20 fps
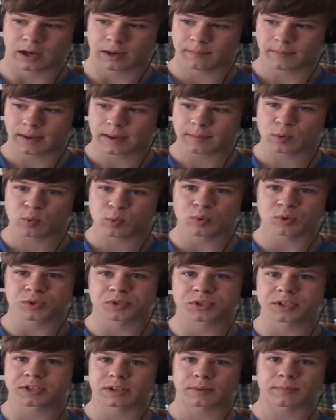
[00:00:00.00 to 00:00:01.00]
Maybe we'll
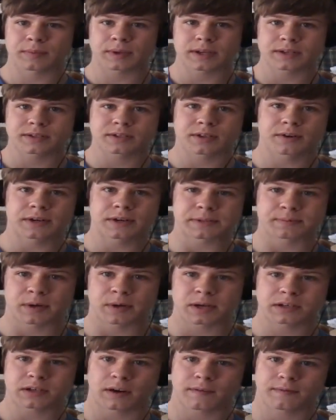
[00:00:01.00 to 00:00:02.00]
see something at Sony's
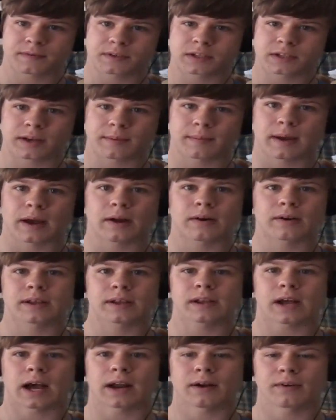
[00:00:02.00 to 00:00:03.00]
press conference about
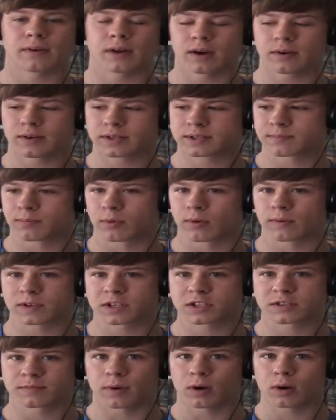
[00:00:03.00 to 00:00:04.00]
it. I don't know. It's more of
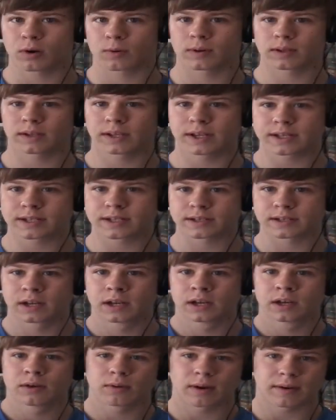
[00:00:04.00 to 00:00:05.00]
a small release.
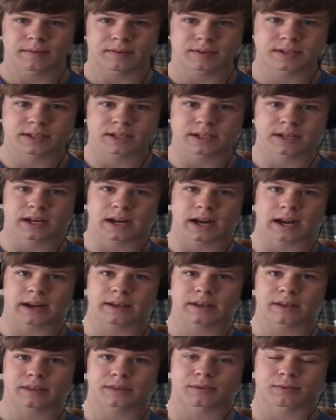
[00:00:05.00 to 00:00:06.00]
We haven't seen it at
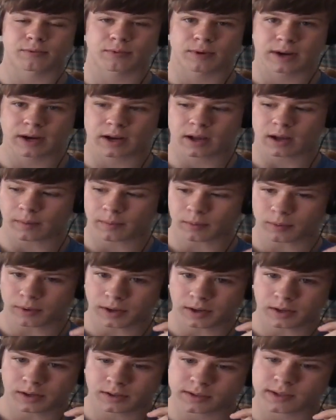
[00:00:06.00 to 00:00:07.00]
E3 in a couple
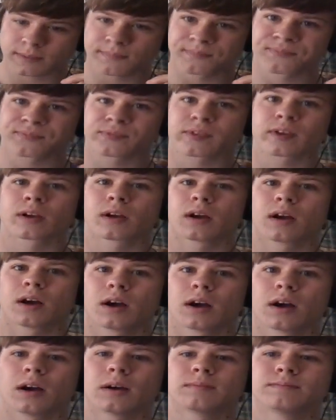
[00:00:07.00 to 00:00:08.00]
years.
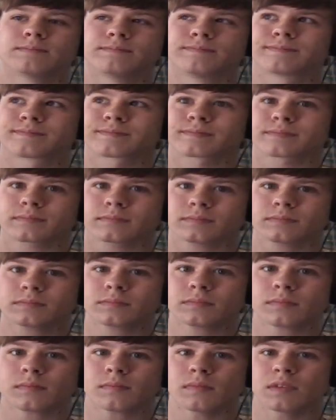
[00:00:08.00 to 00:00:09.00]
Um,
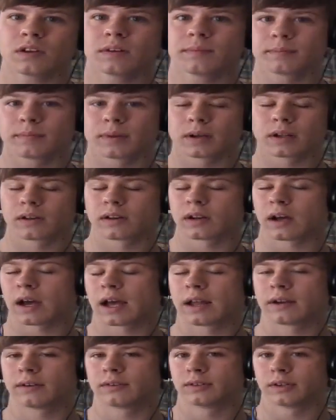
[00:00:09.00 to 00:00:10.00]
but
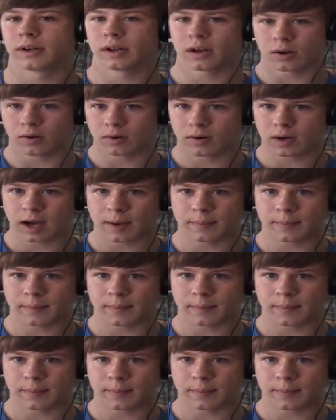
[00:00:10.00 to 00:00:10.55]
I don't know.